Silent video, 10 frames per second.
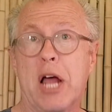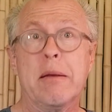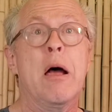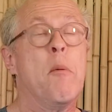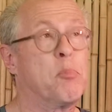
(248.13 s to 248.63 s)

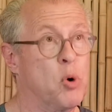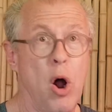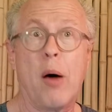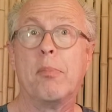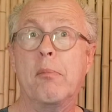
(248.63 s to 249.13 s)
I
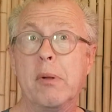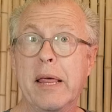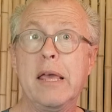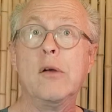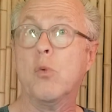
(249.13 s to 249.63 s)

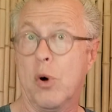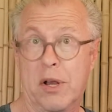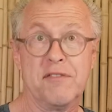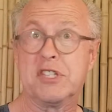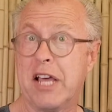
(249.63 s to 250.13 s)
probably would
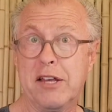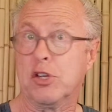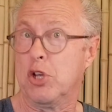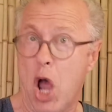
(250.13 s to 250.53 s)
have sent a